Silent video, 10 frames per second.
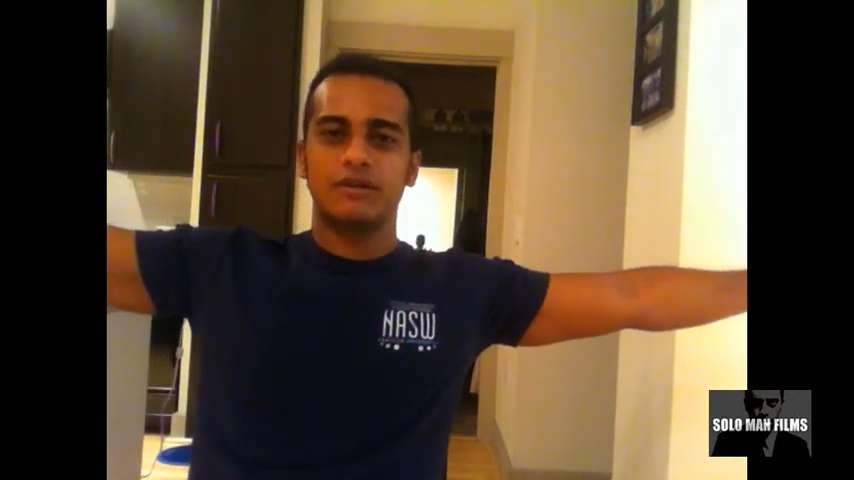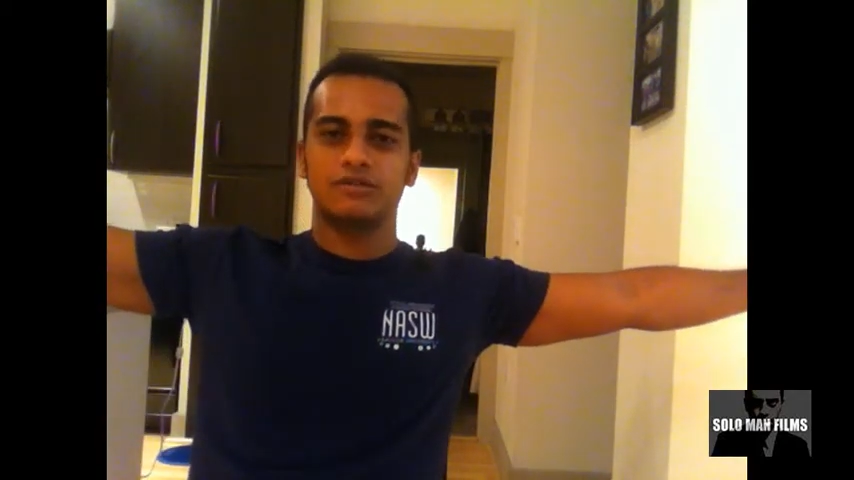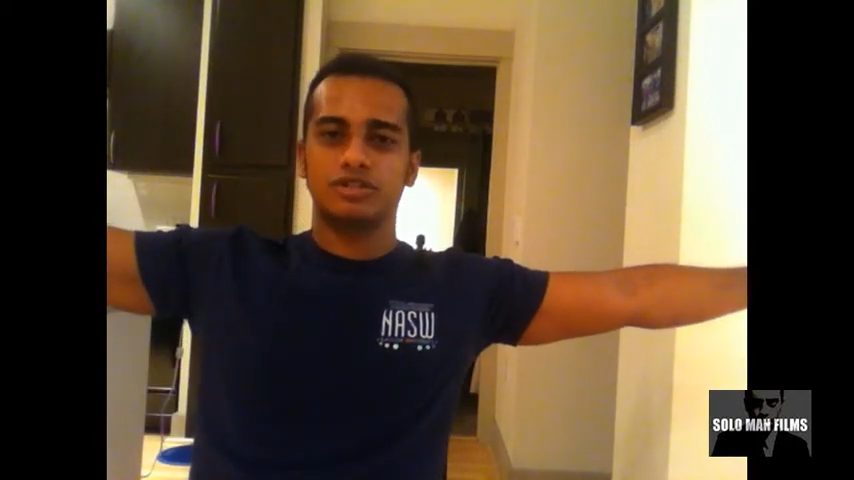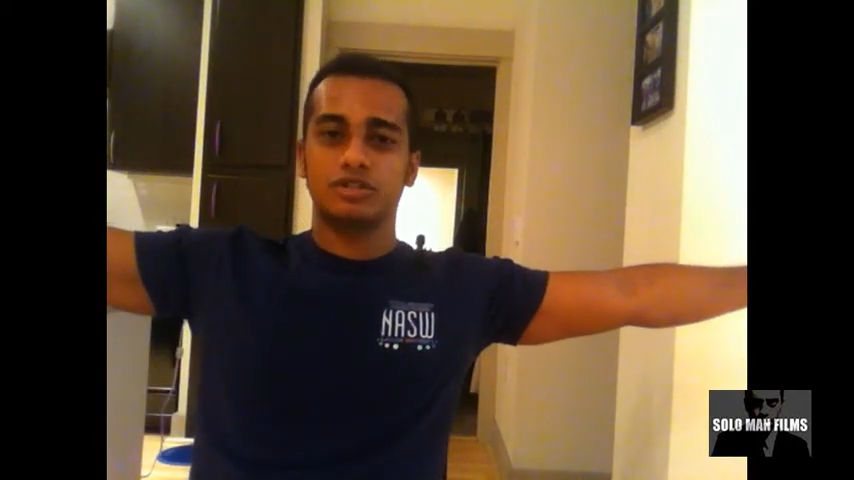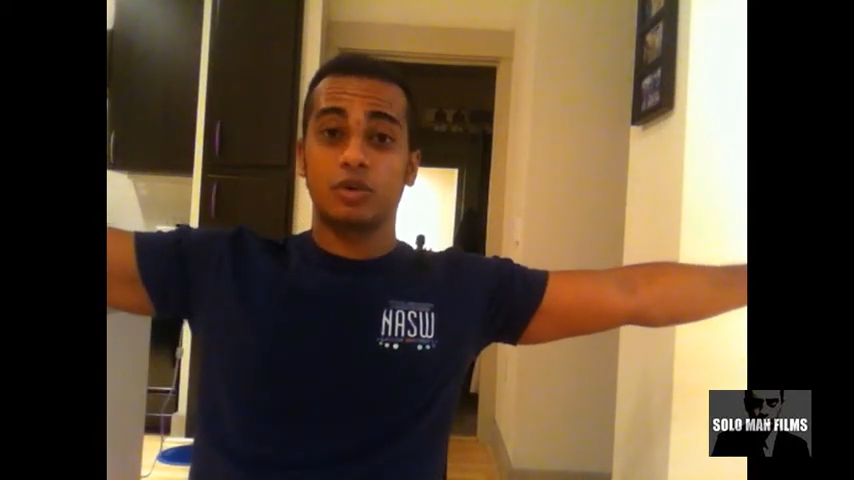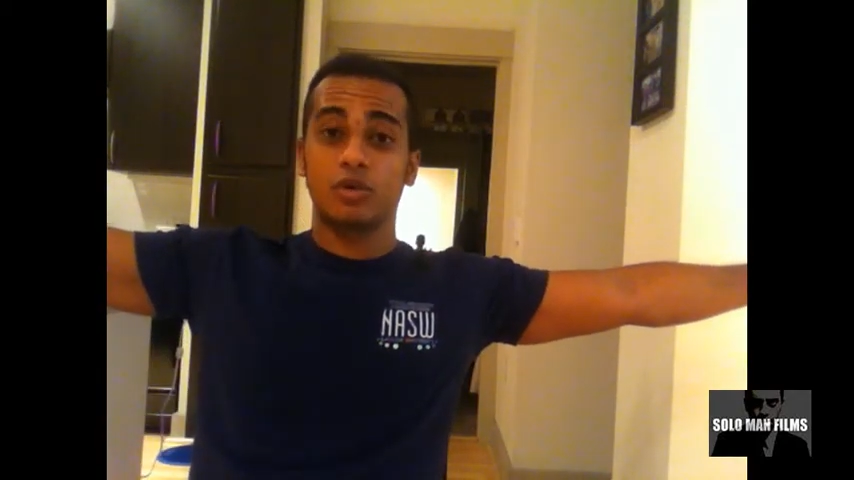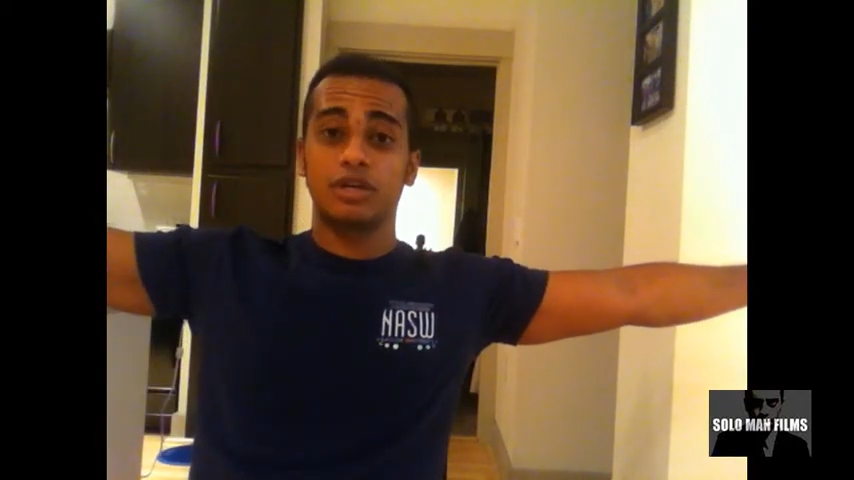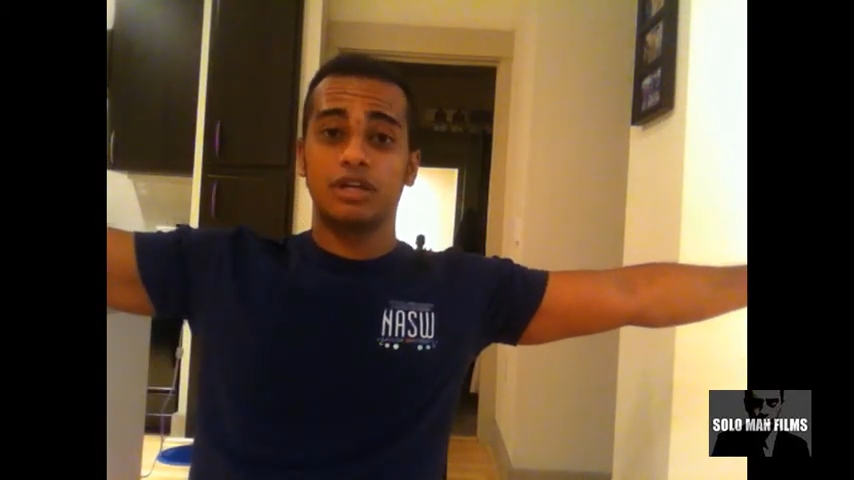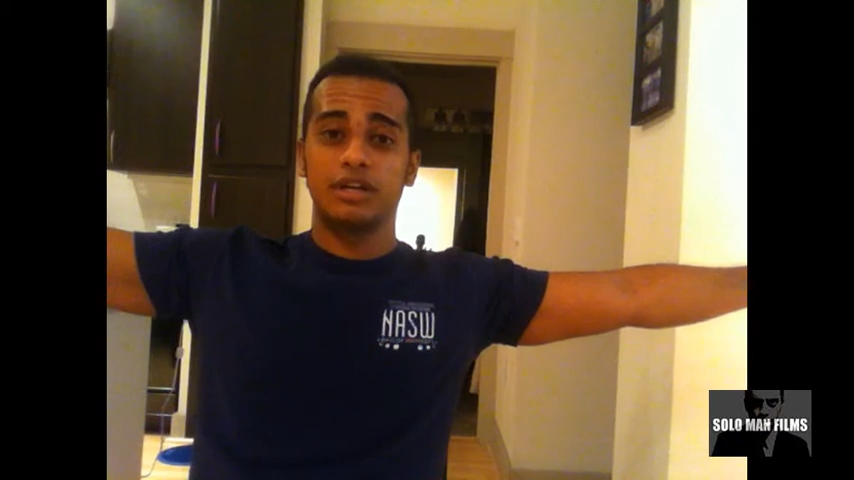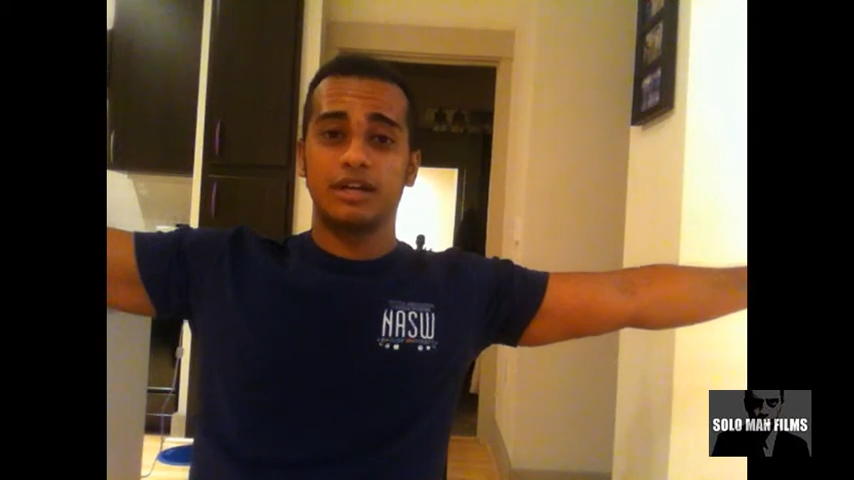out
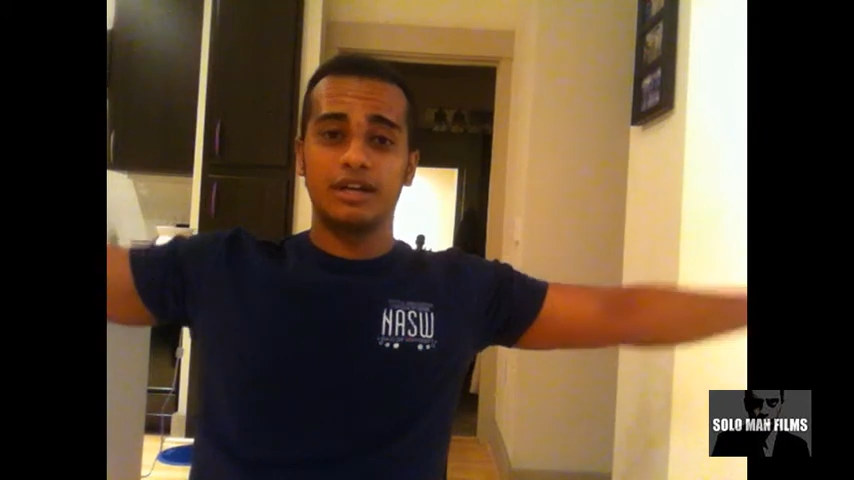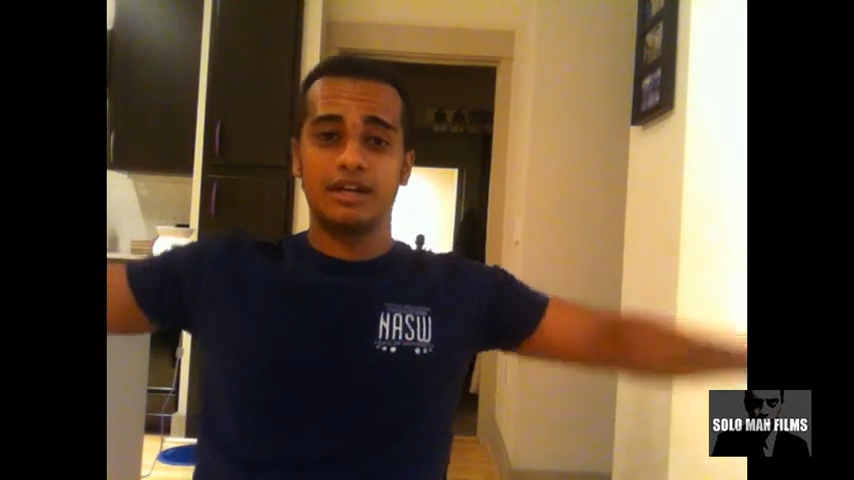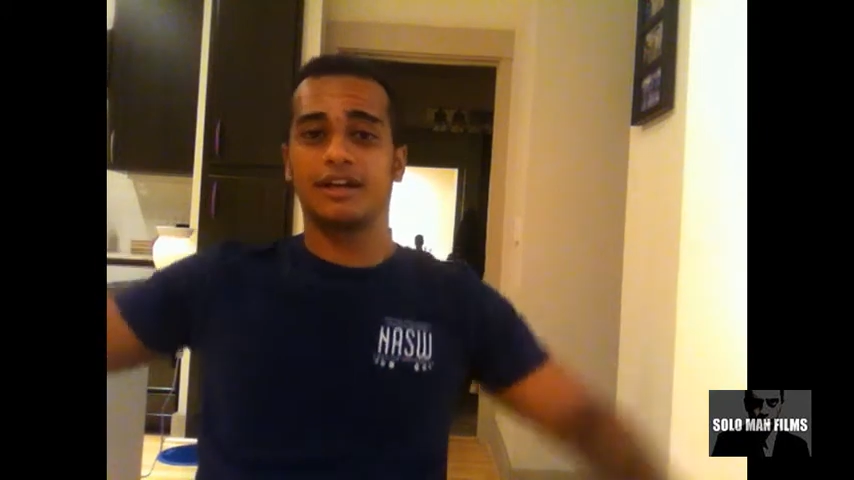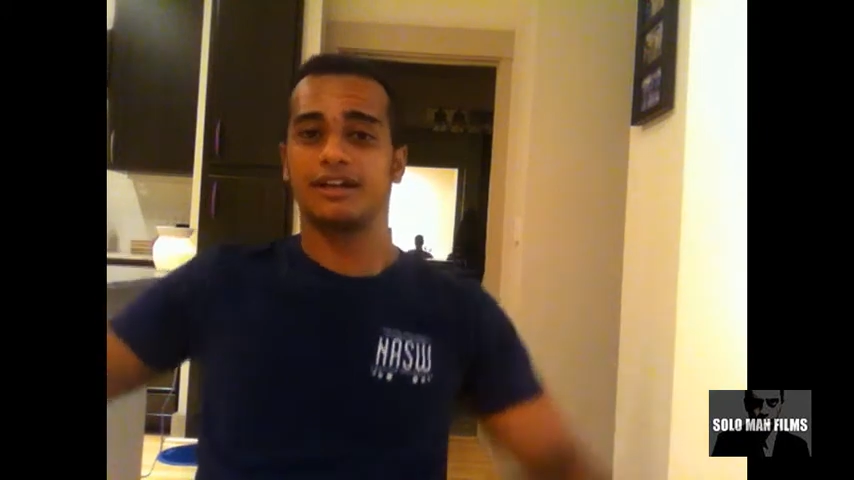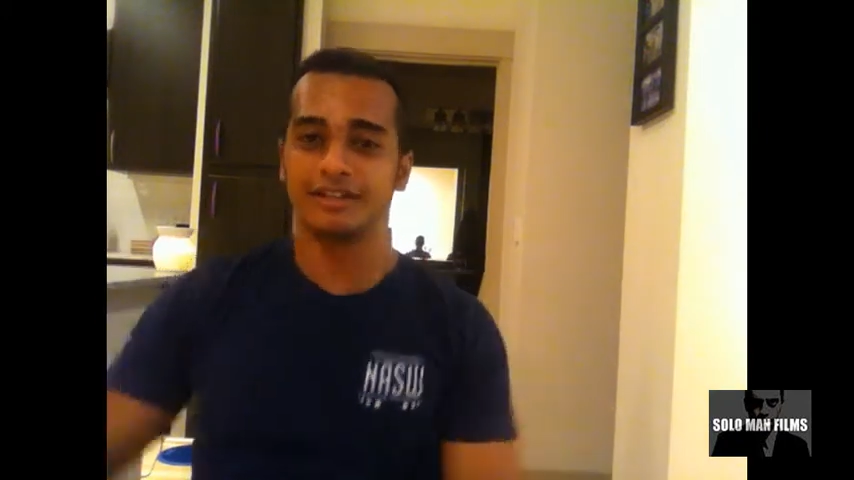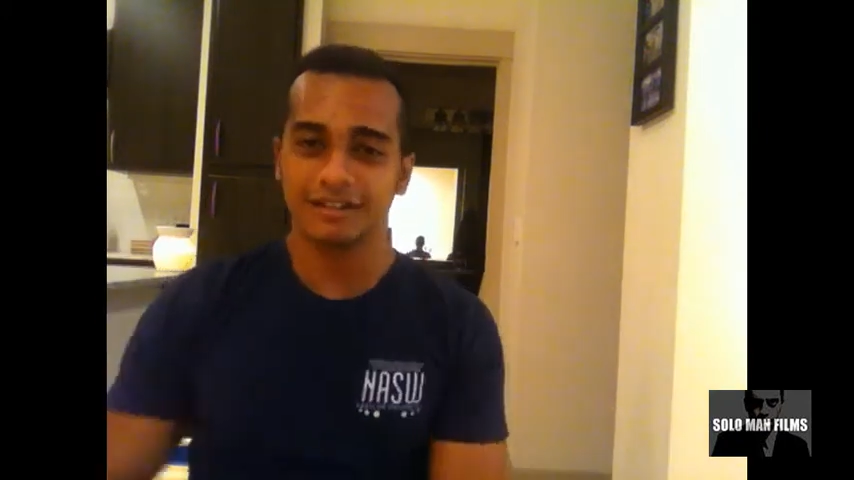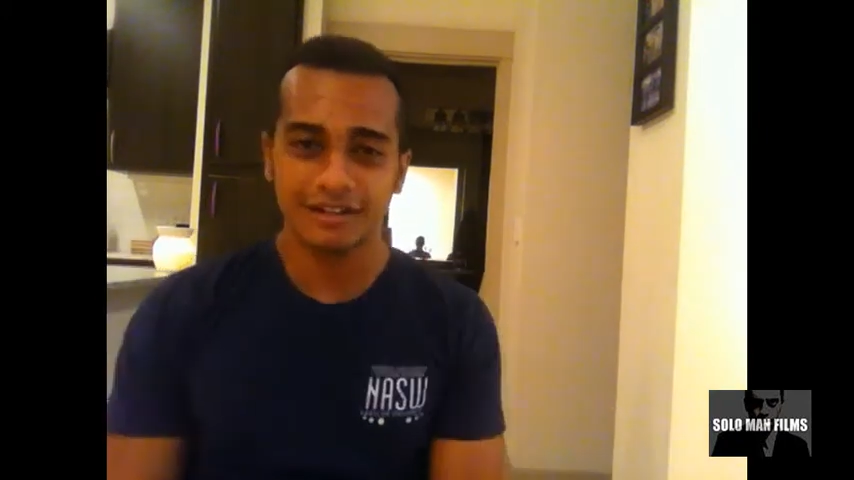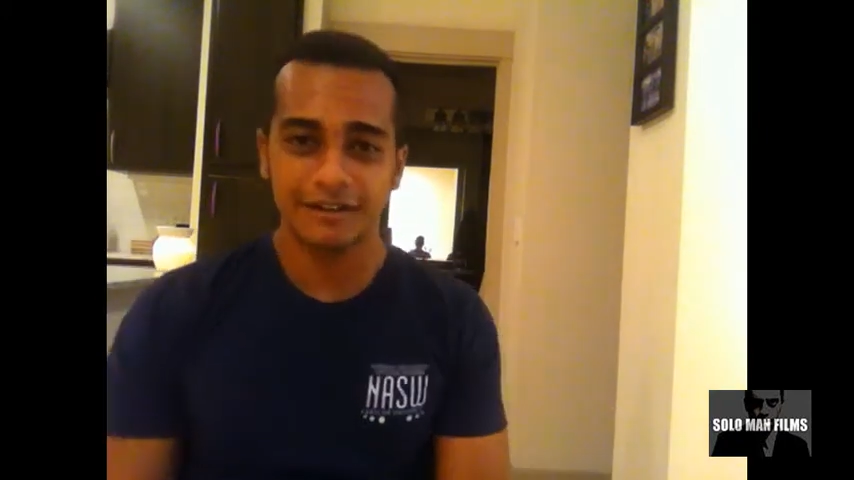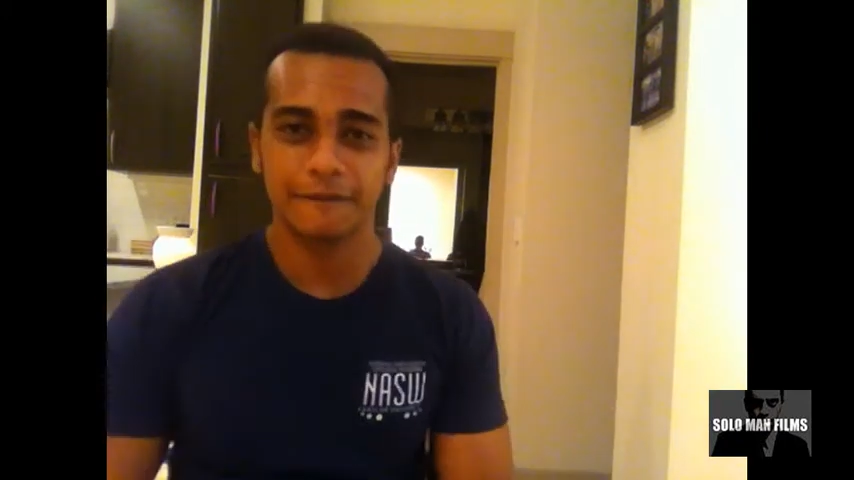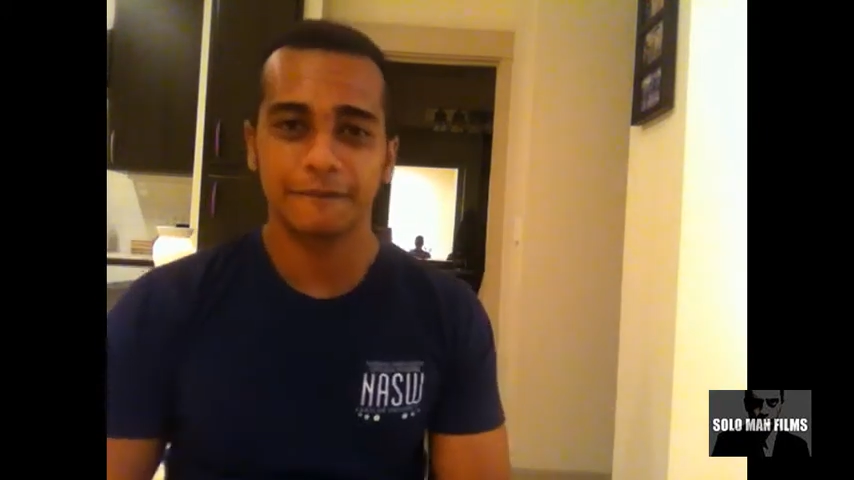story. And